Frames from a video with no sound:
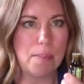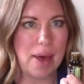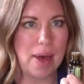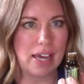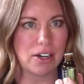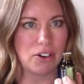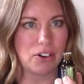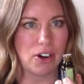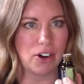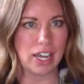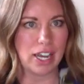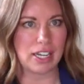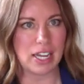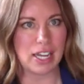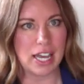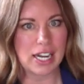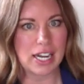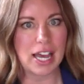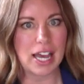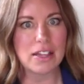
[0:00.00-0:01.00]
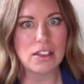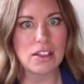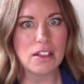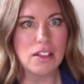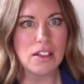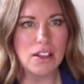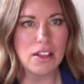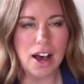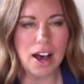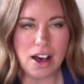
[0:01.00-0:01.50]
petitgrain. And I
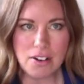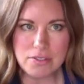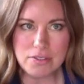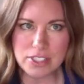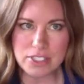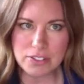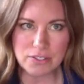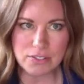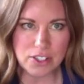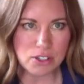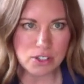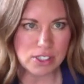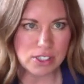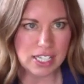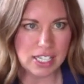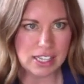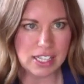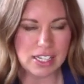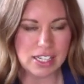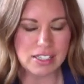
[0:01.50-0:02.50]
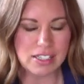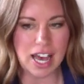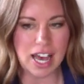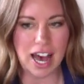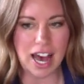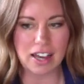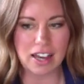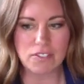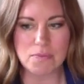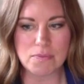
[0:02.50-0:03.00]
love diffusing this.
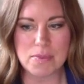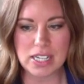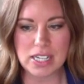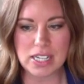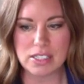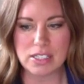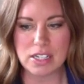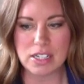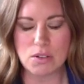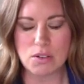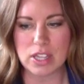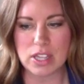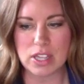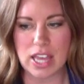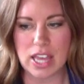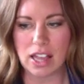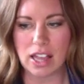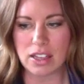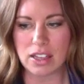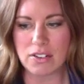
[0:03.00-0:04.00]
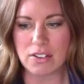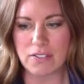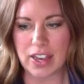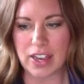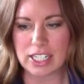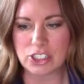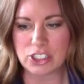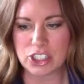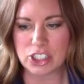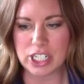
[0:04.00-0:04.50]
I've mixed it with
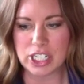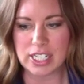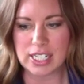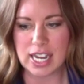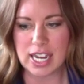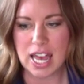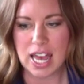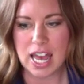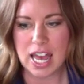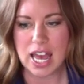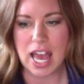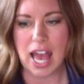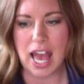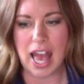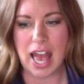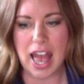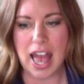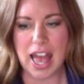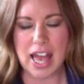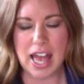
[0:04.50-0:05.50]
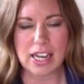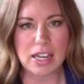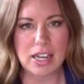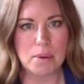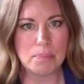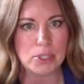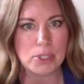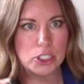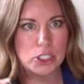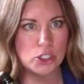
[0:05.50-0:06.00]
Elevation
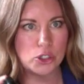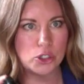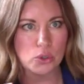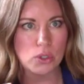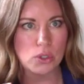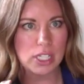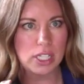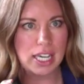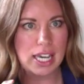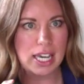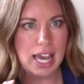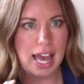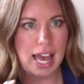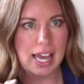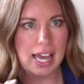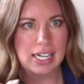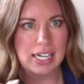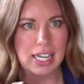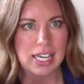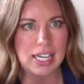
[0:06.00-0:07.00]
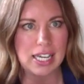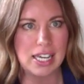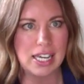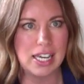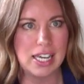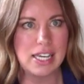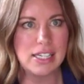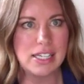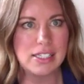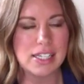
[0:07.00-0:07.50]
and patchouli, and it
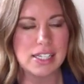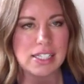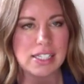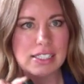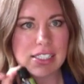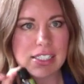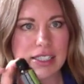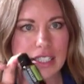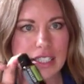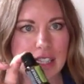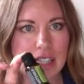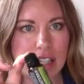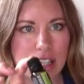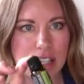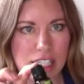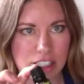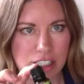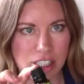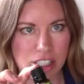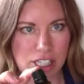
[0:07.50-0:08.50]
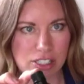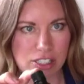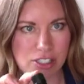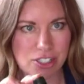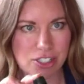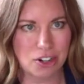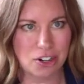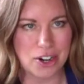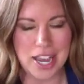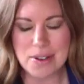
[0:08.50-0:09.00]
is delicious,
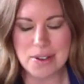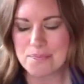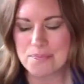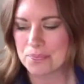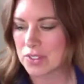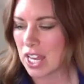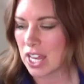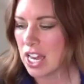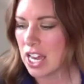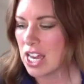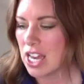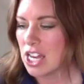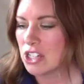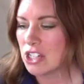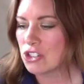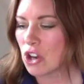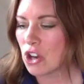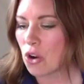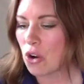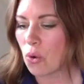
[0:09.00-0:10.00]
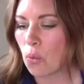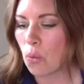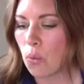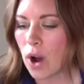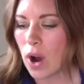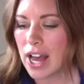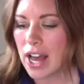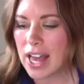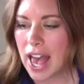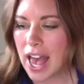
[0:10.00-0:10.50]
all right? So
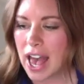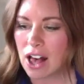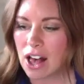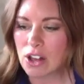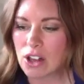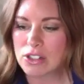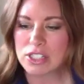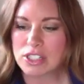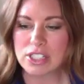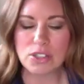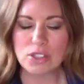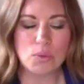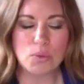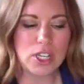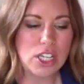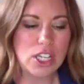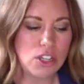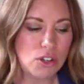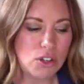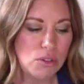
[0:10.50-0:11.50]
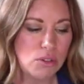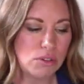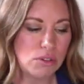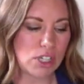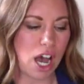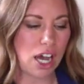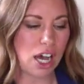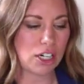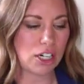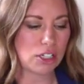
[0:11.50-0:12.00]
what else did we use
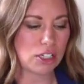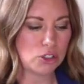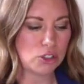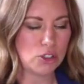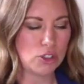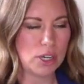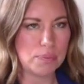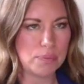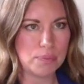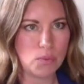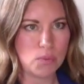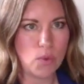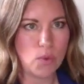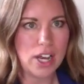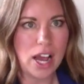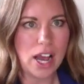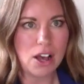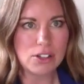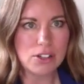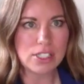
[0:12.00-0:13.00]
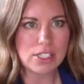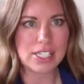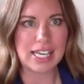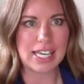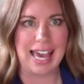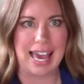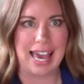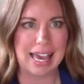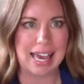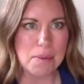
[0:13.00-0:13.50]
on our trip? What else
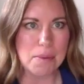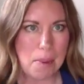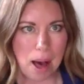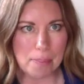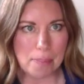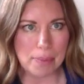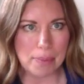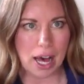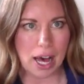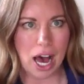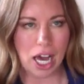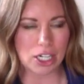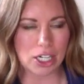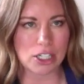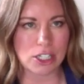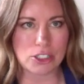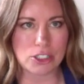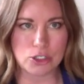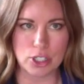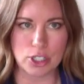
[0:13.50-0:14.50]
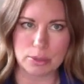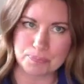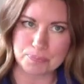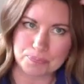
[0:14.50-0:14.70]
came up on our trip?